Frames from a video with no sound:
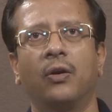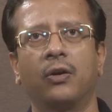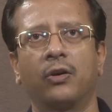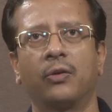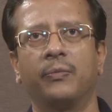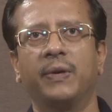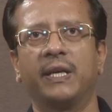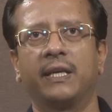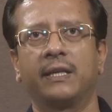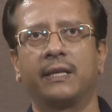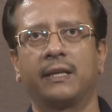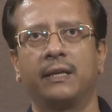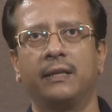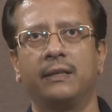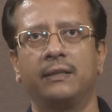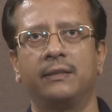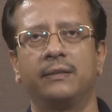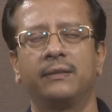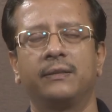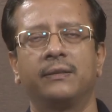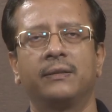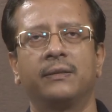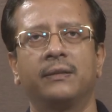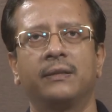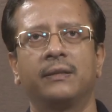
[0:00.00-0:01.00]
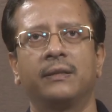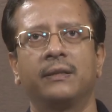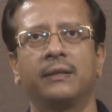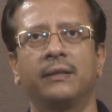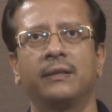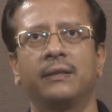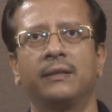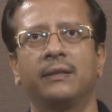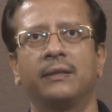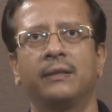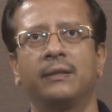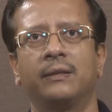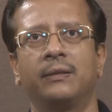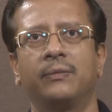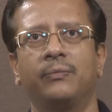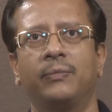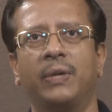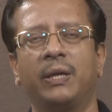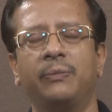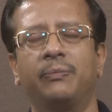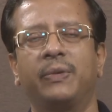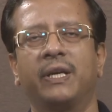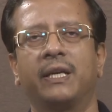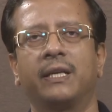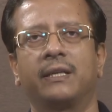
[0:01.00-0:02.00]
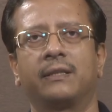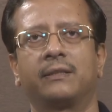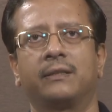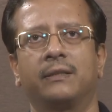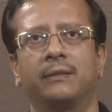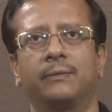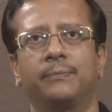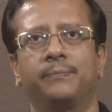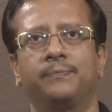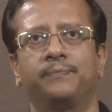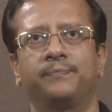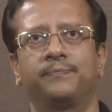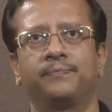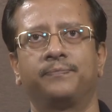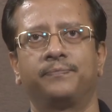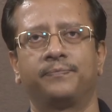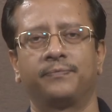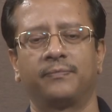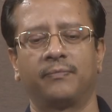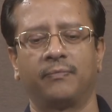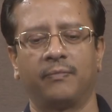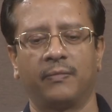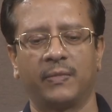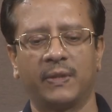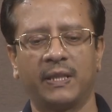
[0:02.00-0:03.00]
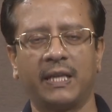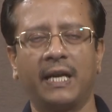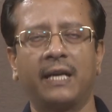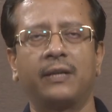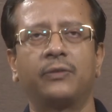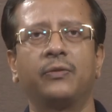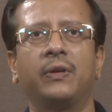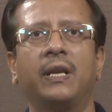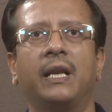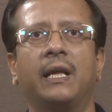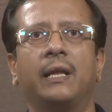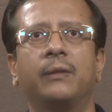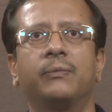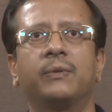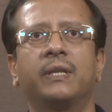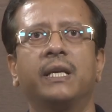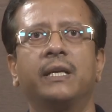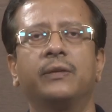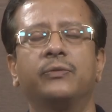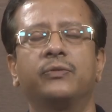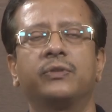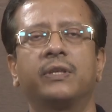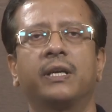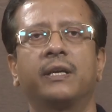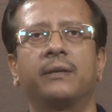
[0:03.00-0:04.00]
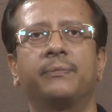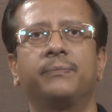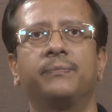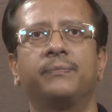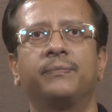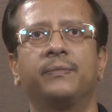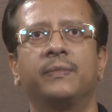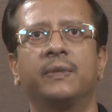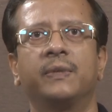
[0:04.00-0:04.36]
automatically by prediction. That will help the user